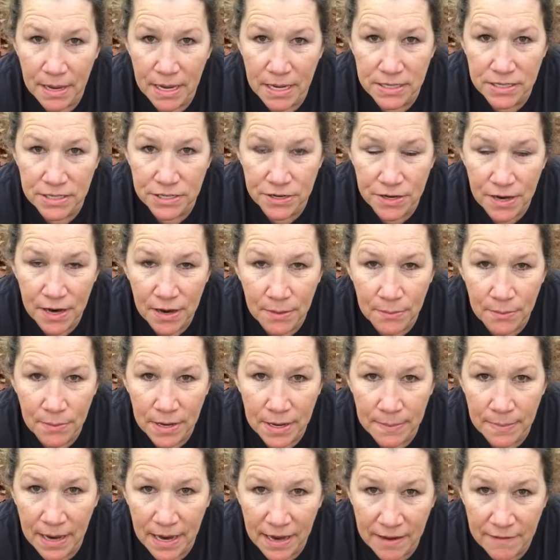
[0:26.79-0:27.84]
because you don't
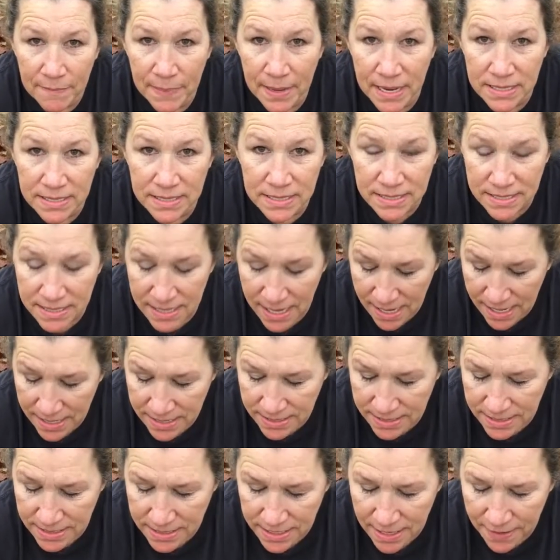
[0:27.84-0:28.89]
want them to have
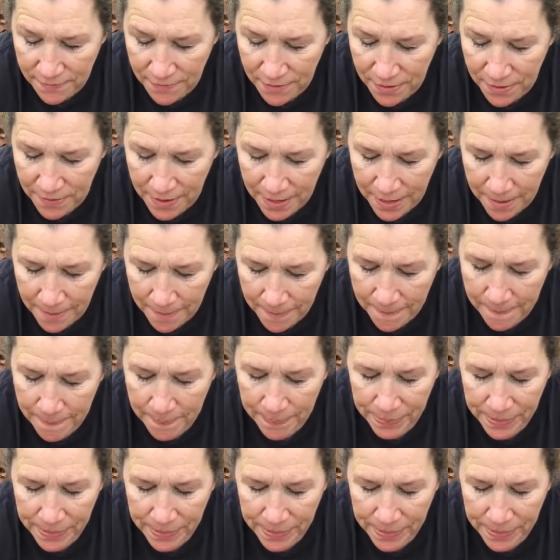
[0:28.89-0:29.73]
pesticides and stuff on there.